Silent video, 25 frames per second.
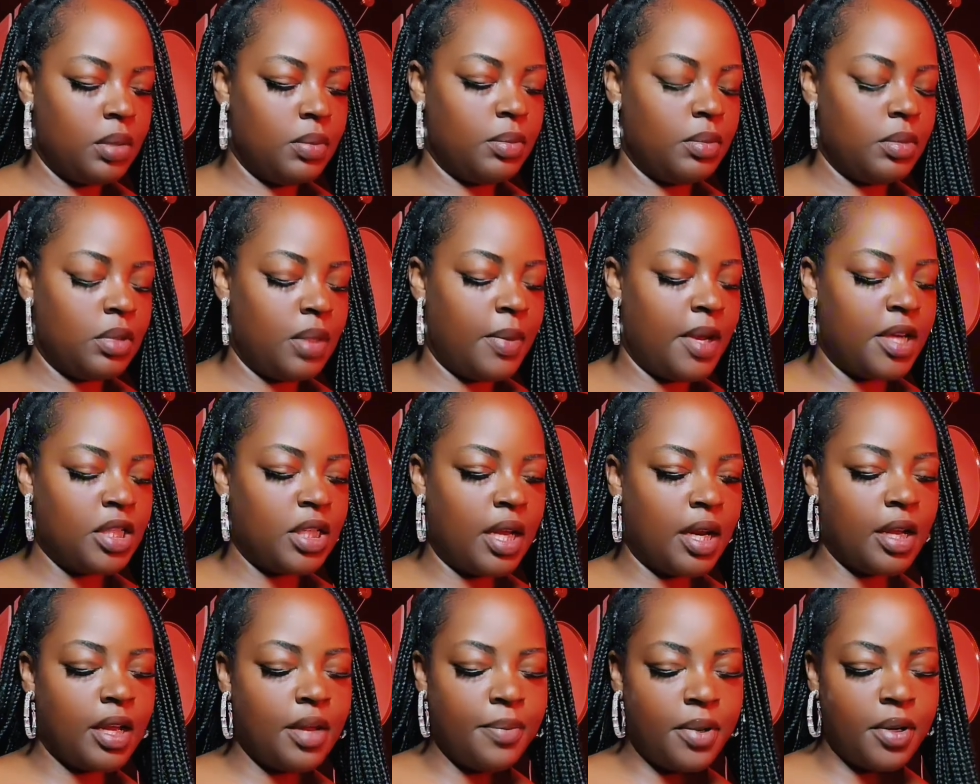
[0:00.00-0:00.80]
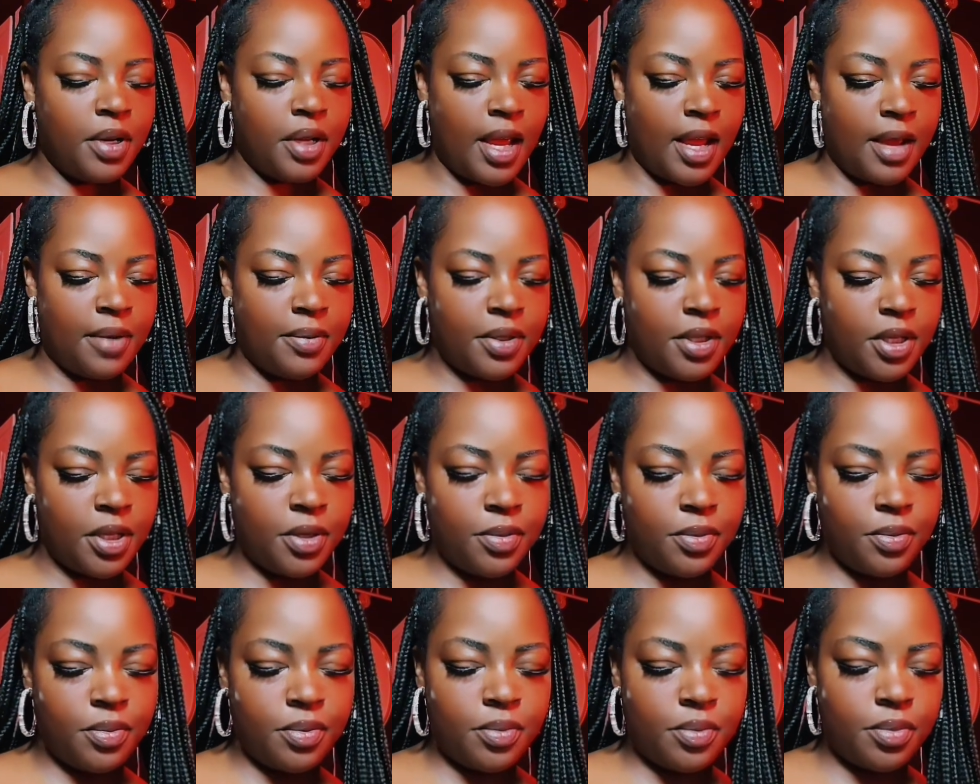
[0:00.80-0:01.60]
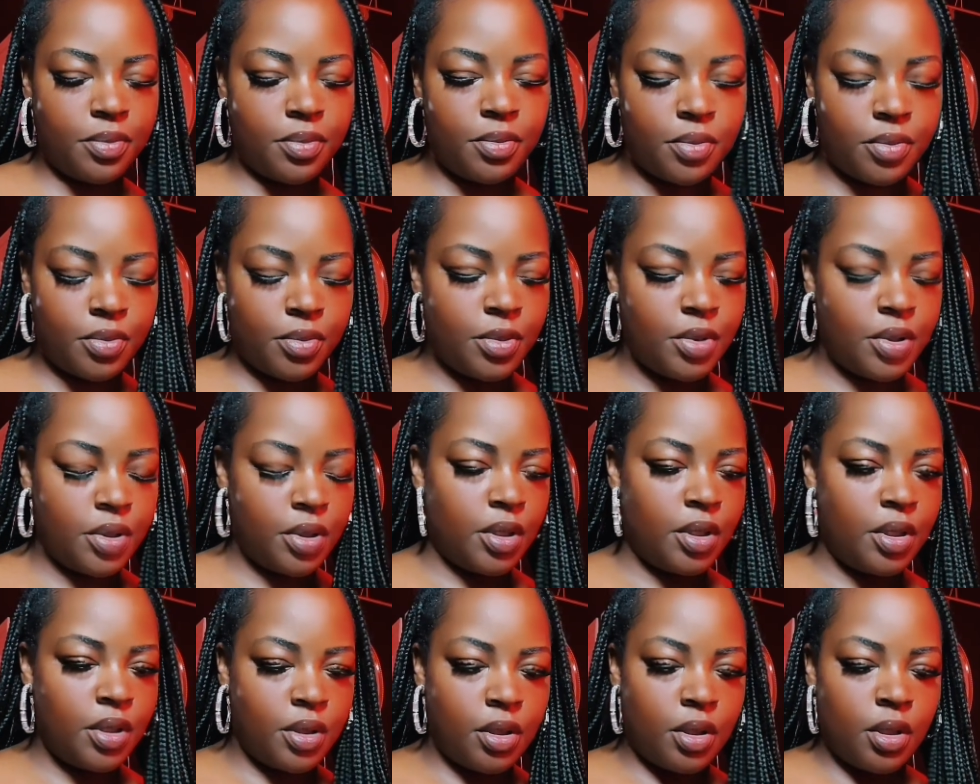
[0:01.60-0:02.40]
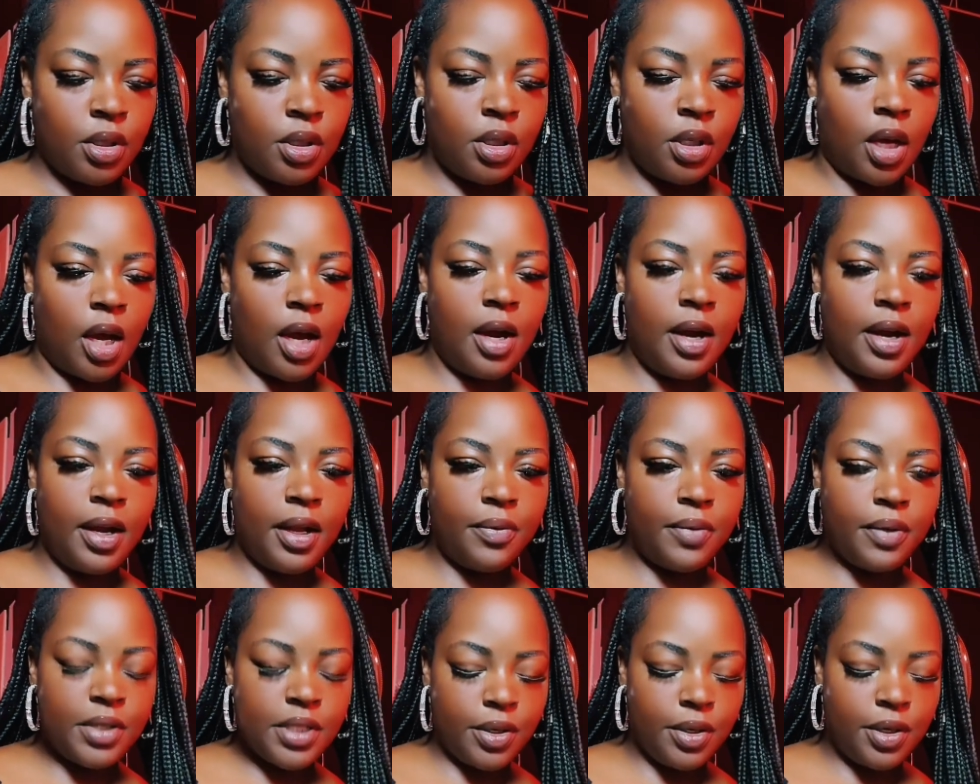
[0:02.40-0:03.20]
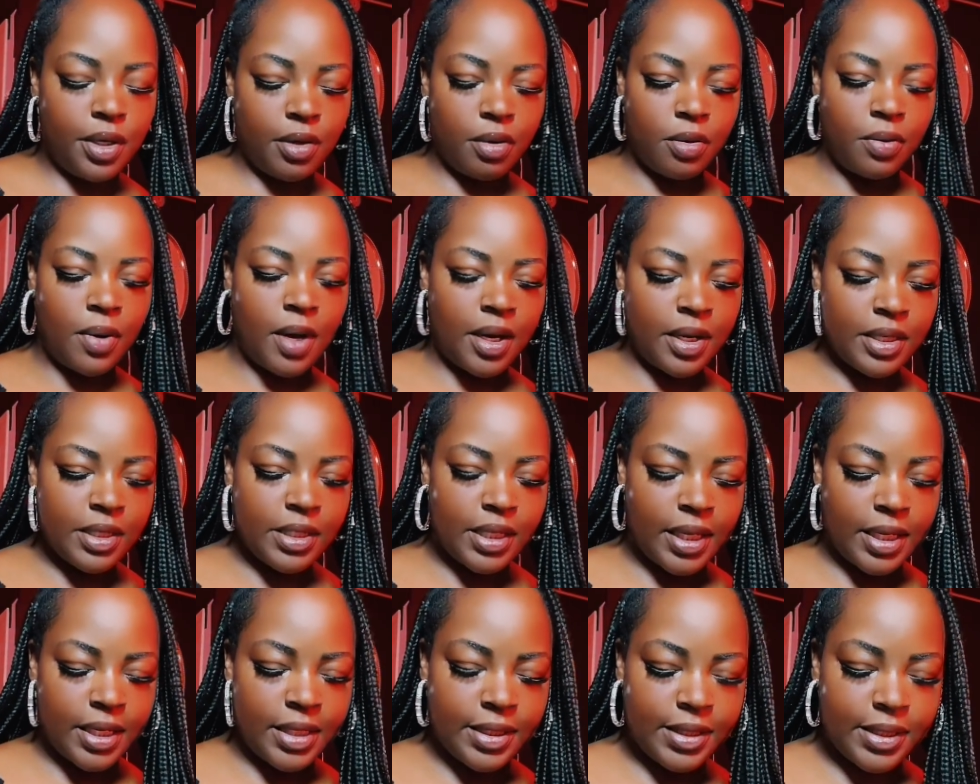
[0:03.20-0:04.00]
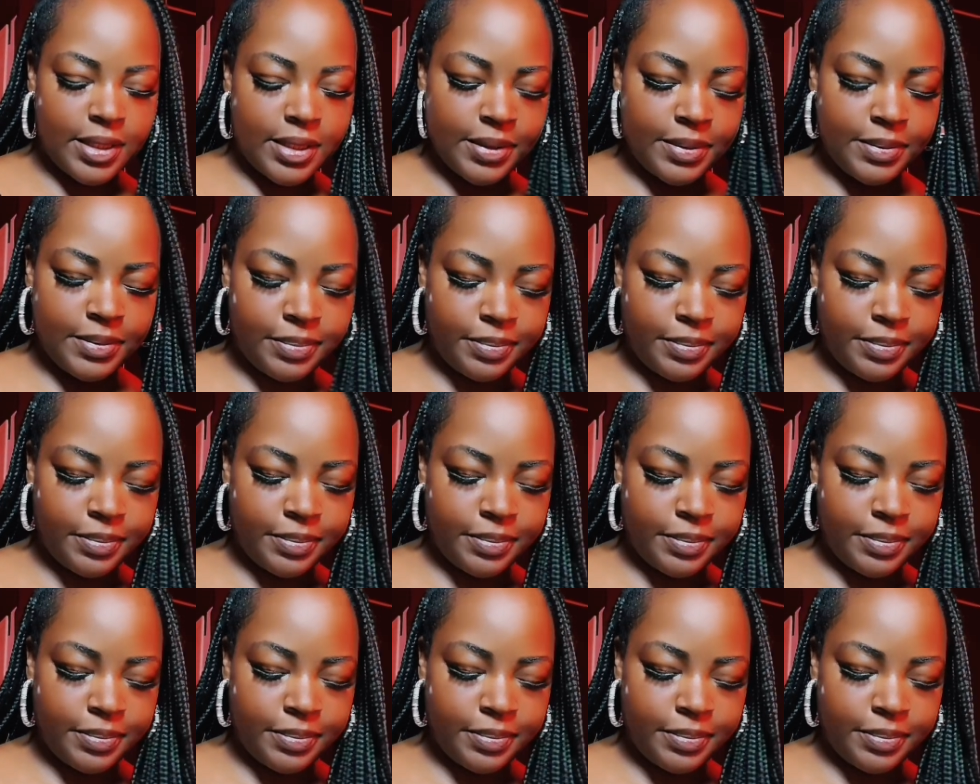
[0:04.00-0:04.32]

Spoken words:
Somebody's trying to communicate with you. All right, what's going on with water signs?